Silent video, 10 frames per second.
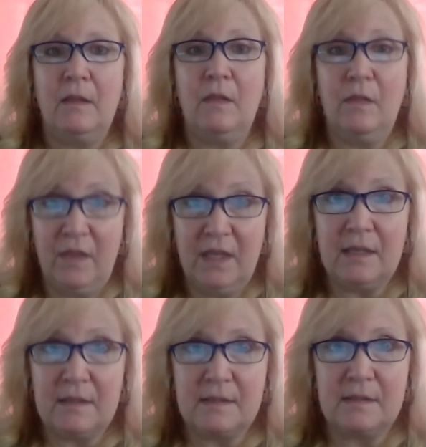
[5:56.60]

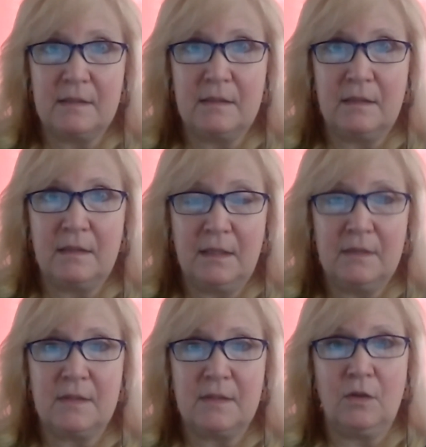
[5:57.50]
This
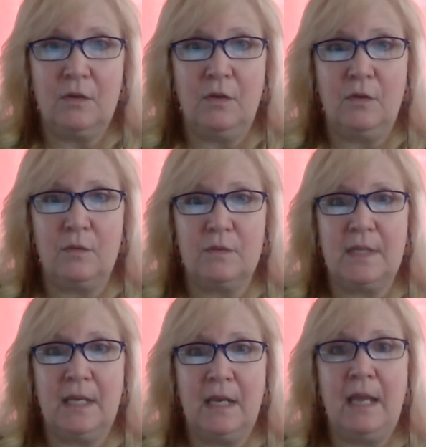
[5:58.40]
is the good news.
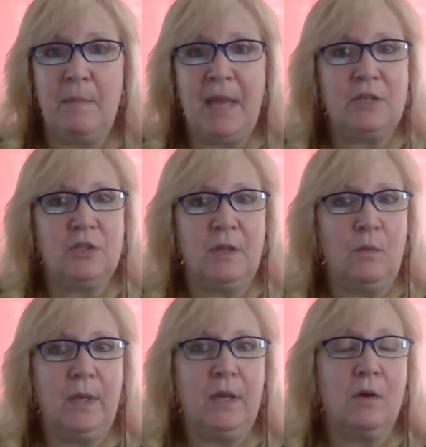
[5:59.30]
And I imagine that
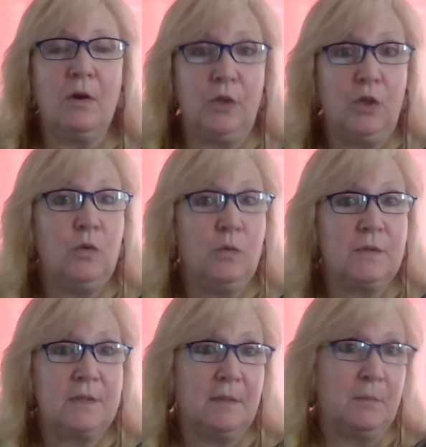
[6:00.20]
we can all
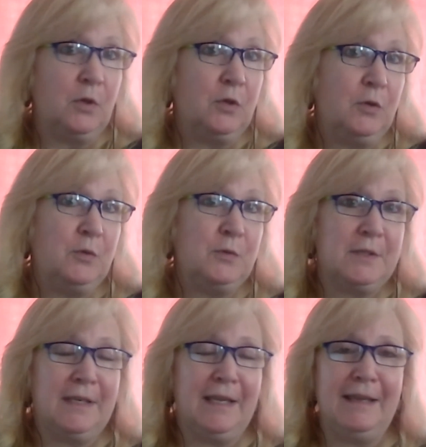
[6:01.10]
use some good news
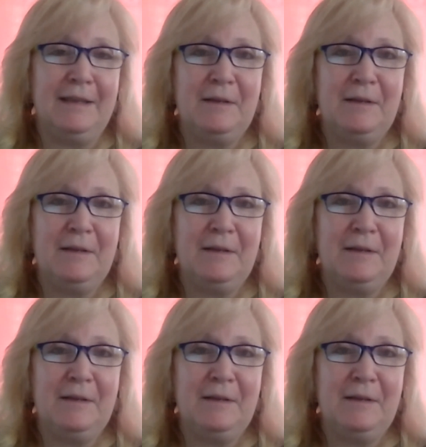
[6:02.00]
today.